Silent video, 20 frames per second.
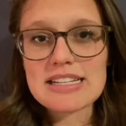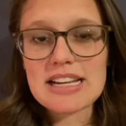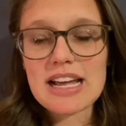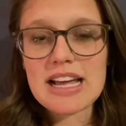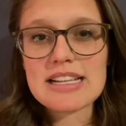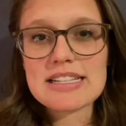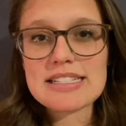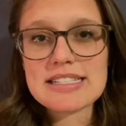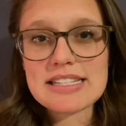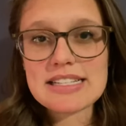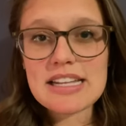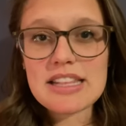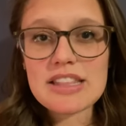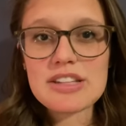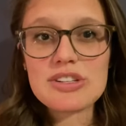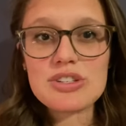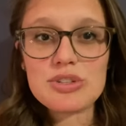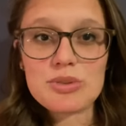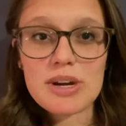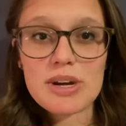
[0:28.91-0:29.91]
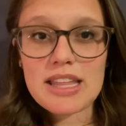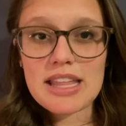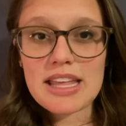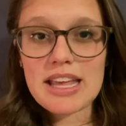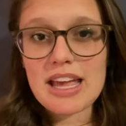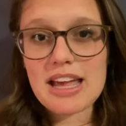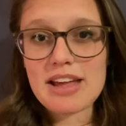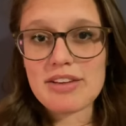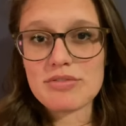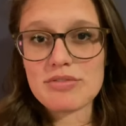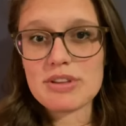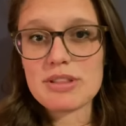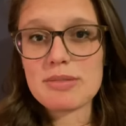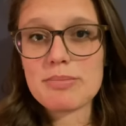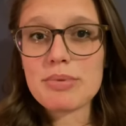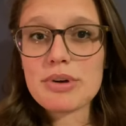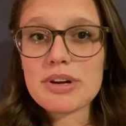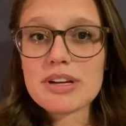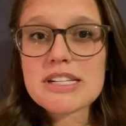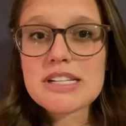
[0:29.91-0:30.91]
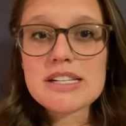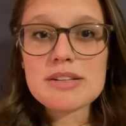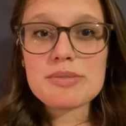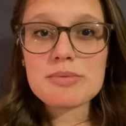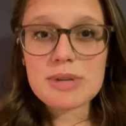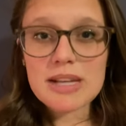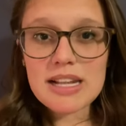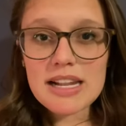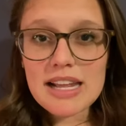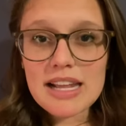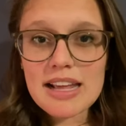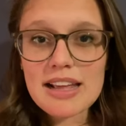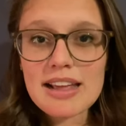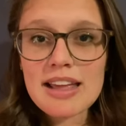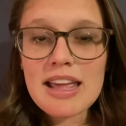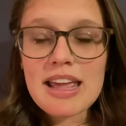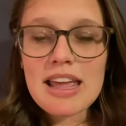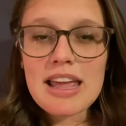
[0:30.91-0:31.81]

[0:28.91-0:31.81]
I see the joy they have with books and reading,